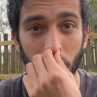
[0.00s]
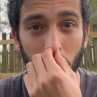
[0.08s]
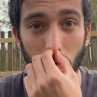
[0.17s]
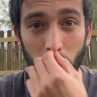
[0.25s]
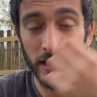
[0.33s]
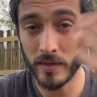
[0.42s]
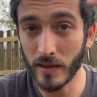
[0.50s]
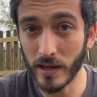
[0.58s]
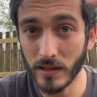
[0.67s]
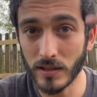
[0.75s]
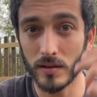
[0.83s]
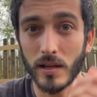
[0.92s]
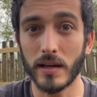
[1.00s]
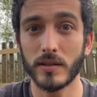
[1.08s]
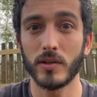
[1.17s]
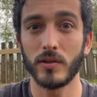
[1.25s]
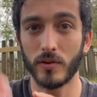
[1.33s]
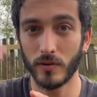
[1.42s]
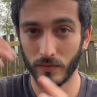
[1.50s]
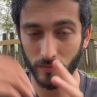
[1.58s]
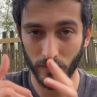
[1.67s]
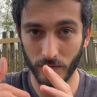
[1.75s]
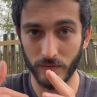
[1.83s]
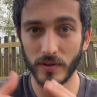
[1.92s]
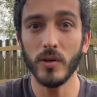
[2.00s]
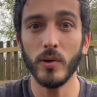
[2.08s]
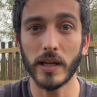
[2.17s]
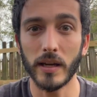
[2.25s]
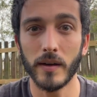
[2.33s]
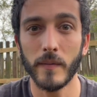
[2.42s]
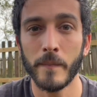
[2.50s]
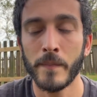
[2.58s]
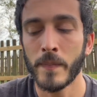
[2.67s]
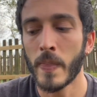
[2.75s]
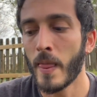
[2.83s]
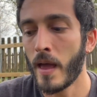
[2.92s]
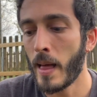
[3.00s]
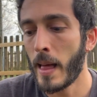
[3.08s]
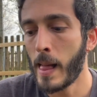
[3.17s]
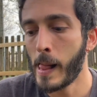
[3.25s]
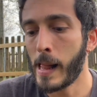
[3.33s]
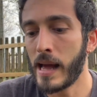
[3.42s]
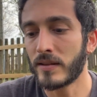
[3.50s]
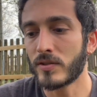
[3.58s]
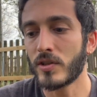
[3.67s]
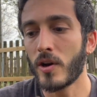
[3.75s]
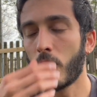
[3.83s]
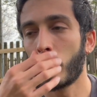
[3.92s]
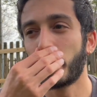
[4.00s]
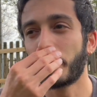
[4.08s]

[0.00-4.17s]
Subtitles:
you're in the intellect, you're viewing it. And so